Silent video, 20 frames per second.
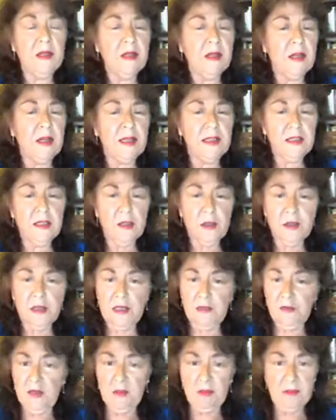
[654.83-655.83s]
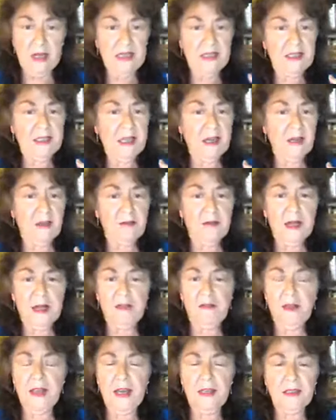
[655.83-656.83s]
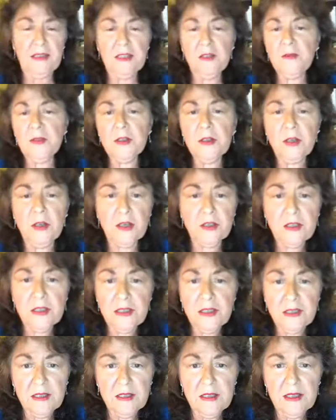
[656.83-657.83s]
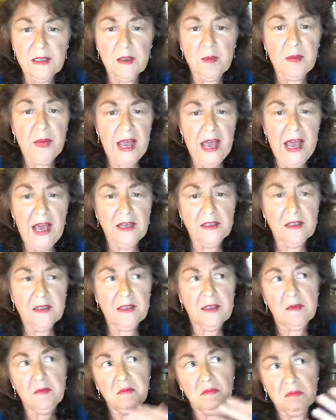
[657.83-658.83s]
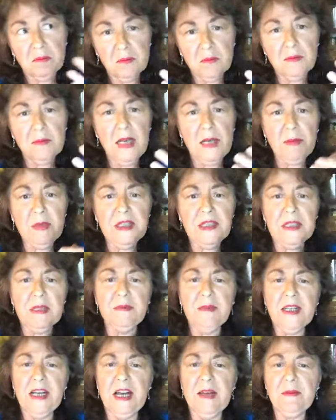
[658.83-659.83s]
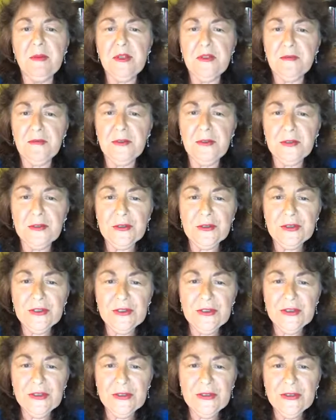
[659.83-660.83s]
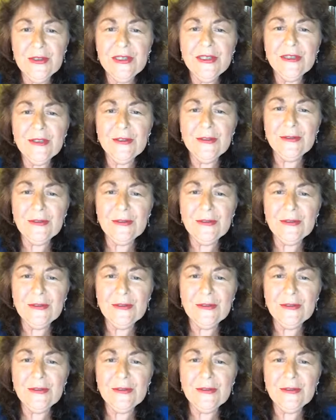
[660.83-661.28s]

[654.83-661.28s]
I know even myself, I've had difficulties in the past, and maybe sometime in the future too, who